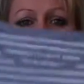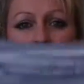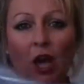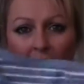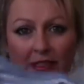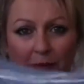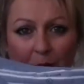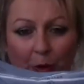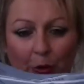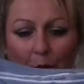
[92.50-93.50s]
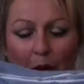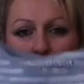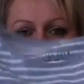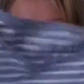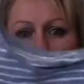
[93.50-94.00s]
light blue
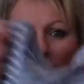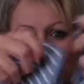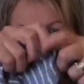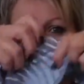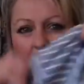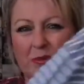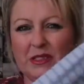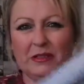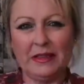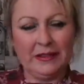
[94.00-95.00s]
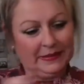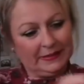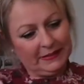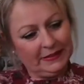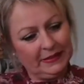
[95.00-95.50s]
one with white stripes.
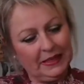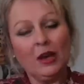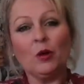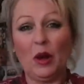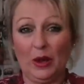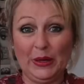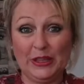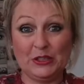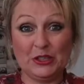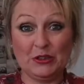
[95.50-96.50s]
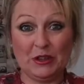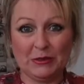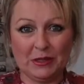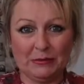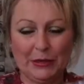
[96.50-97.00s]
Quite liking the
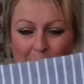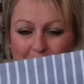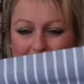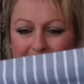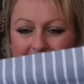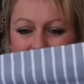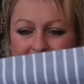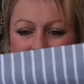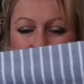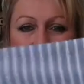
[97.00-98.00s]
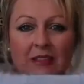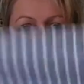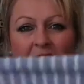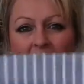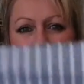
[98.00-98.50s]
stripes at the moment.
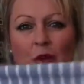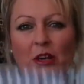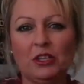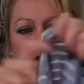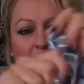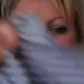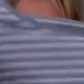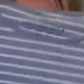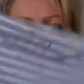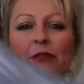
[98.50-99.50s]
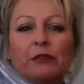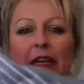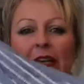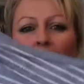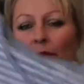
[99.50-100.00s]
So yeah, they're quite stretchy and they're
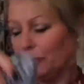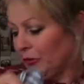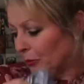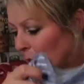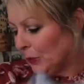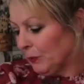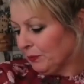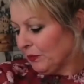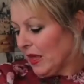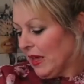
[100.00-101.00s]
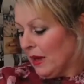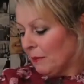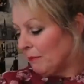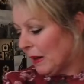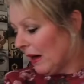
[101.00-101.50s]
really comfortable.
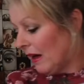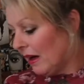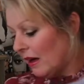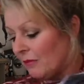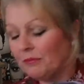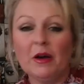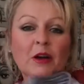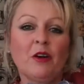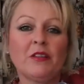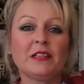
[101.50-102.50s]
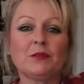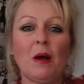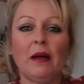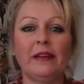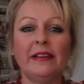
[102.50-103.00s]
But I got this
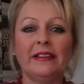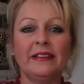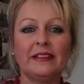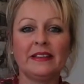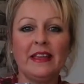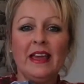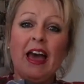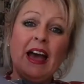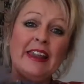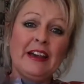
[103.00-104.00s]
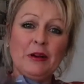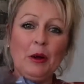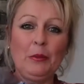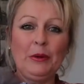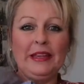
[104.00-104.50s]
one and I've
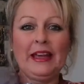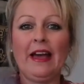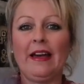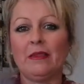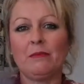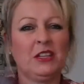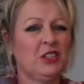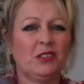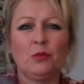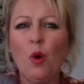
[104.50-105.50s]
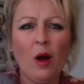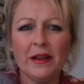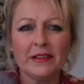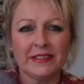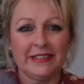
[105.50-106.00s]
got a woolly hat that matches.
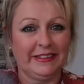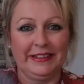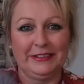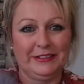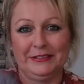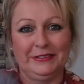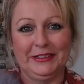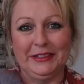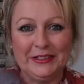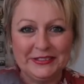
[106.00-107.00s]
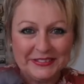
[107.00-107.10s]
Why I did that, I don't know.